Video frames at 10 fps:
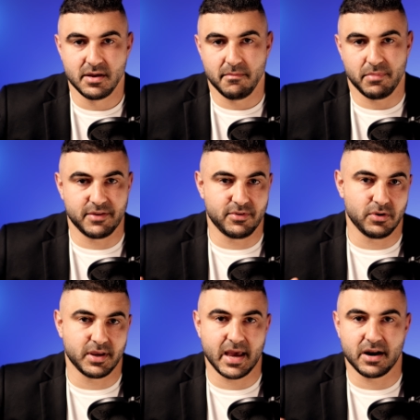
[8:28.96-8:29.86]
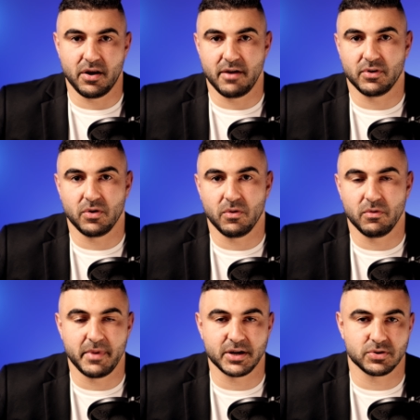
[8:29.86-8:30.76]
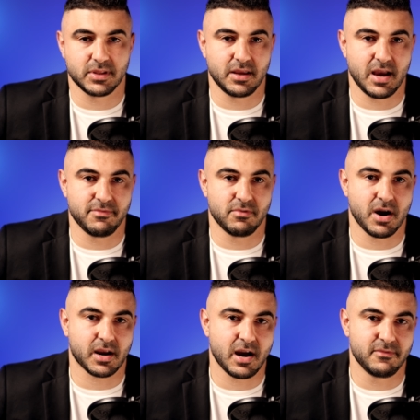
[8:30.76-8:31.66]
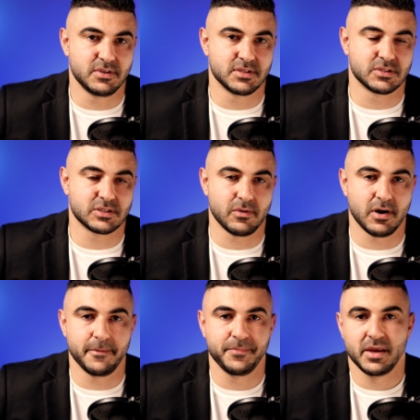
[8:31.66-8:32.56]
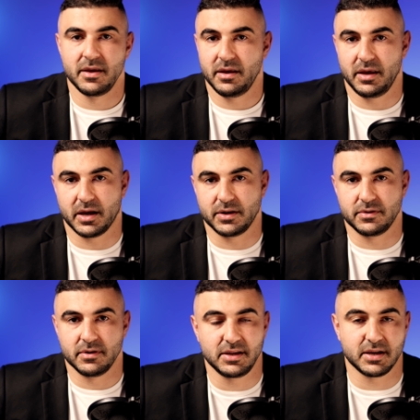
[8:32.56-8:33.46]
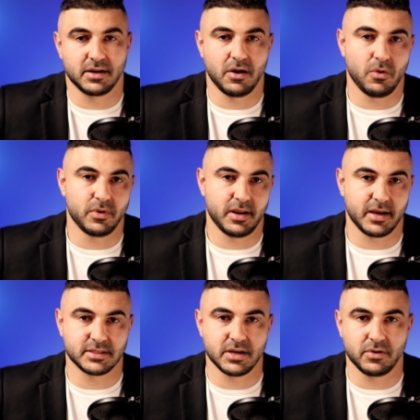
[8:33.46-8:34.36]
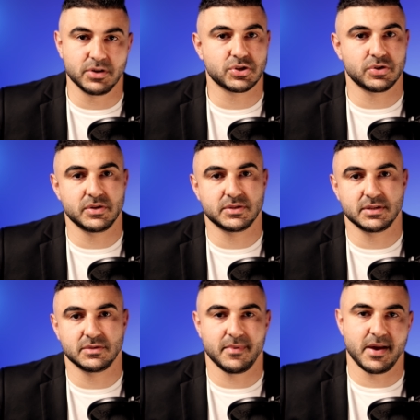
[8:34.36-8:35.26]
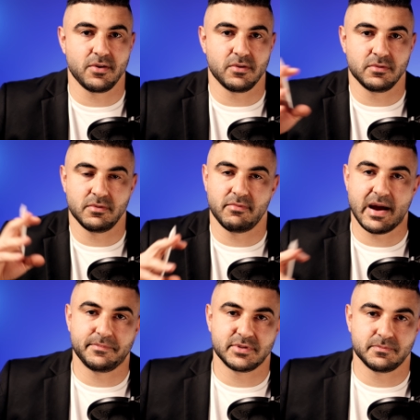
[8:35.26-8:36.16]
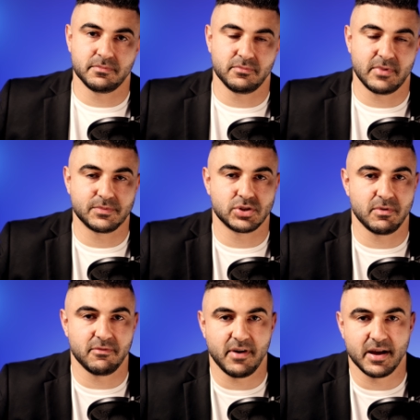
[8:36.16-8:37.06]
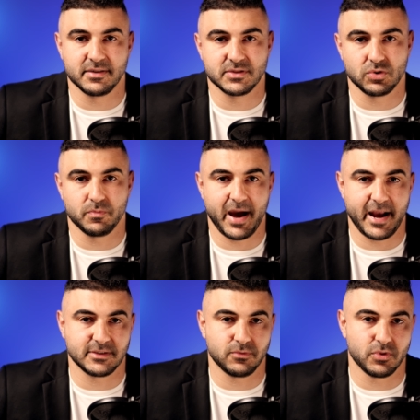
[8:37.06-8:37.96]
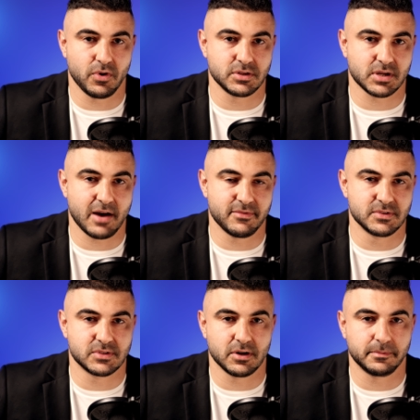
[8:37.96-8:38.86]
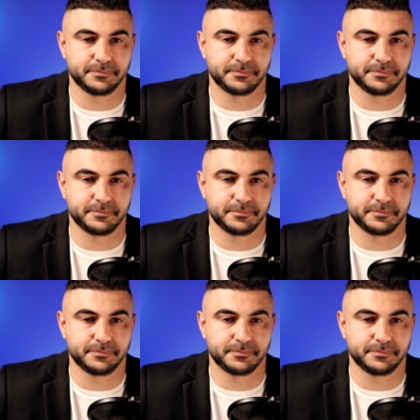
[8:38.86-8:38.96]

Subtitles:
But if you're looking at an overhaul, make sure that you have the right covers and so on. You can hold external insurances where your wrap super fund still pays for those covers. So